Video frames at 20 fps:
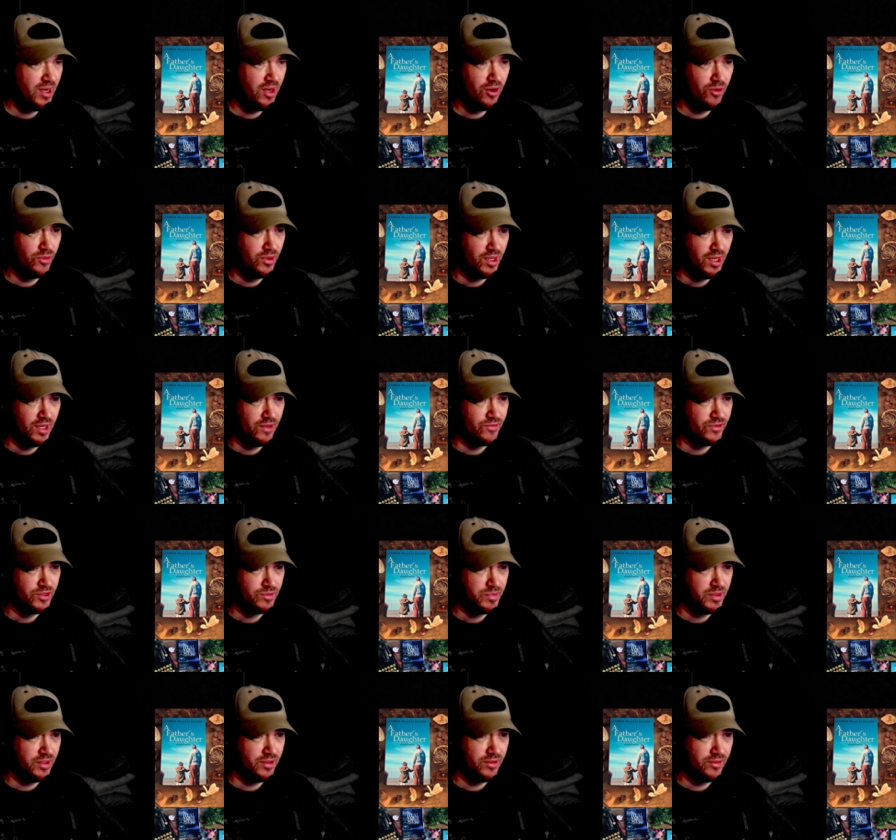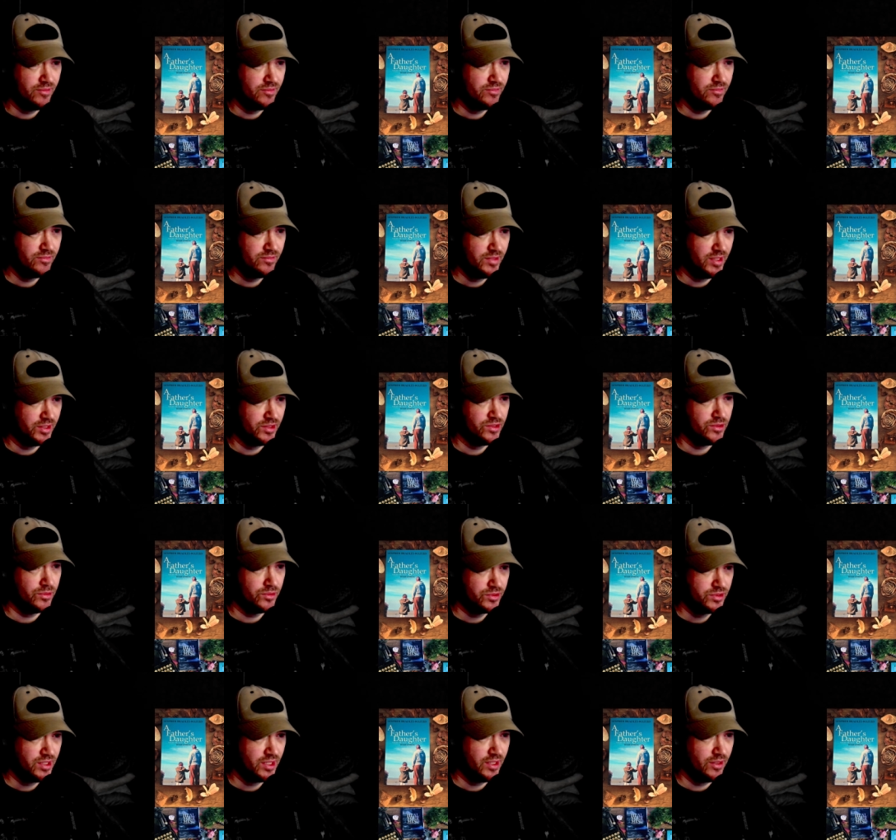My whole life has been
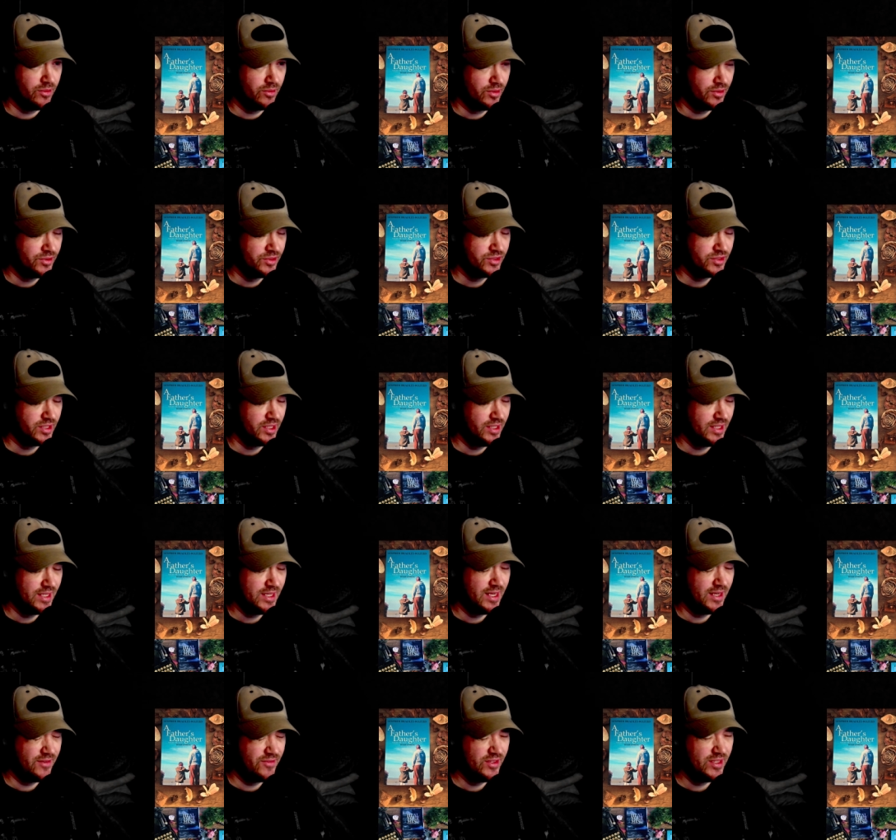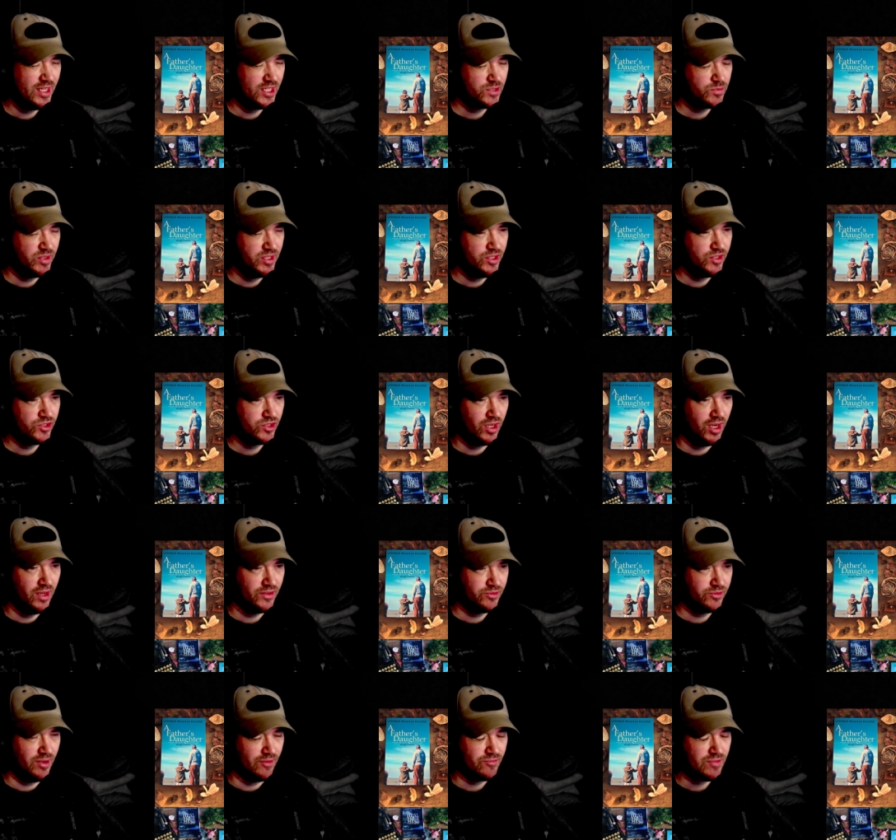exhausting, in all honesty. And, and I think that's where you
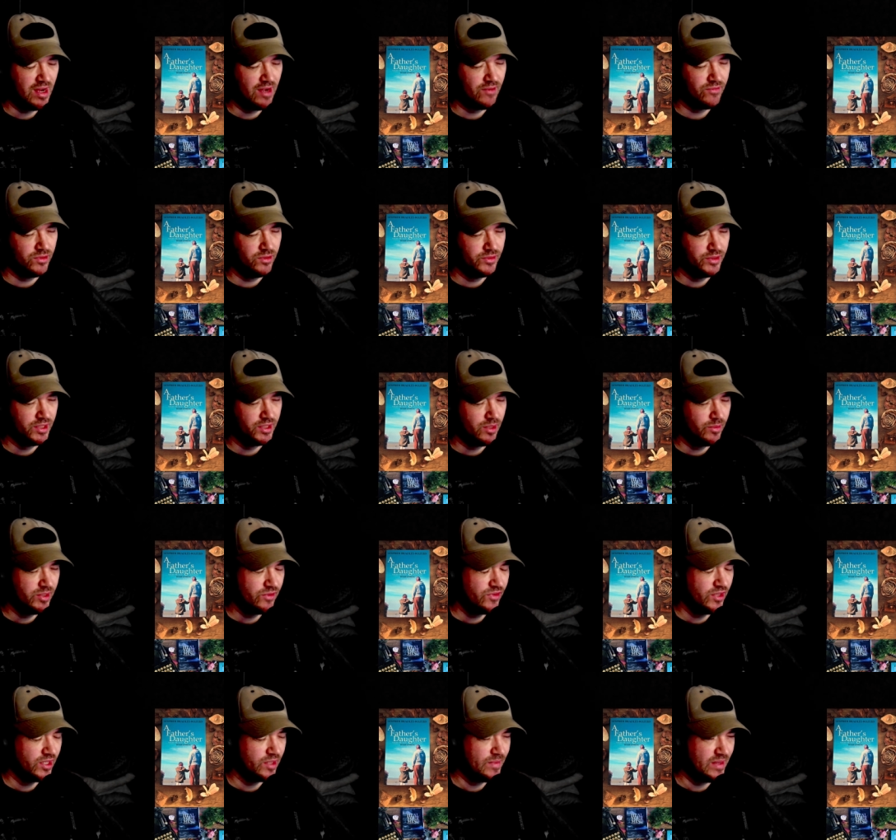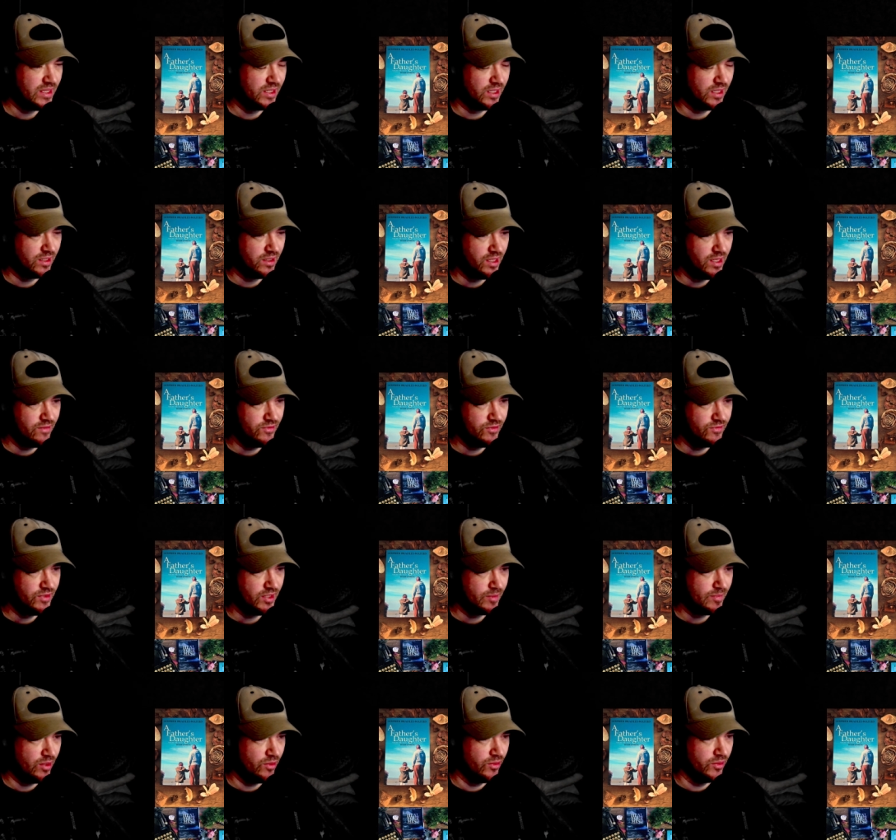start to unravel. You know, when you think about your life, you
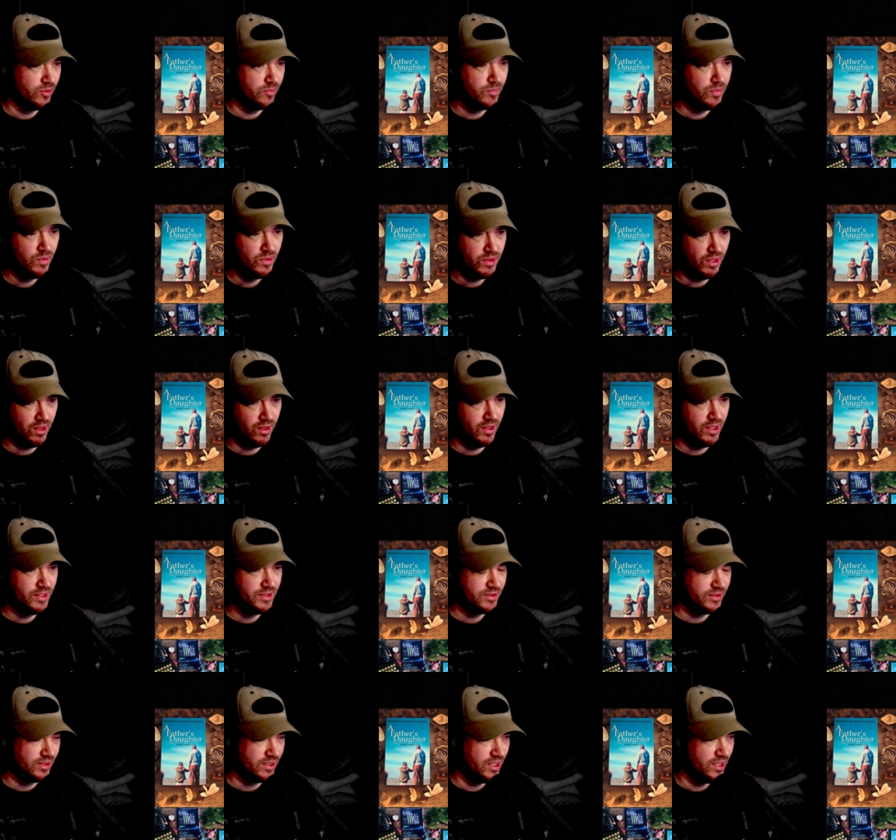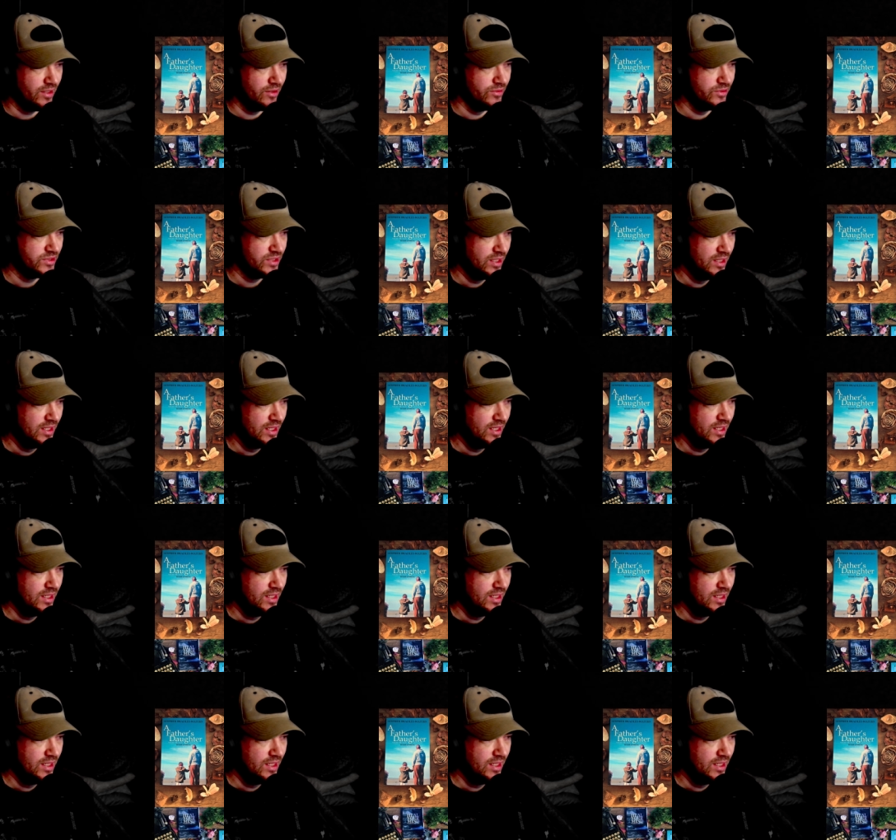think about all the, the highs, the lows.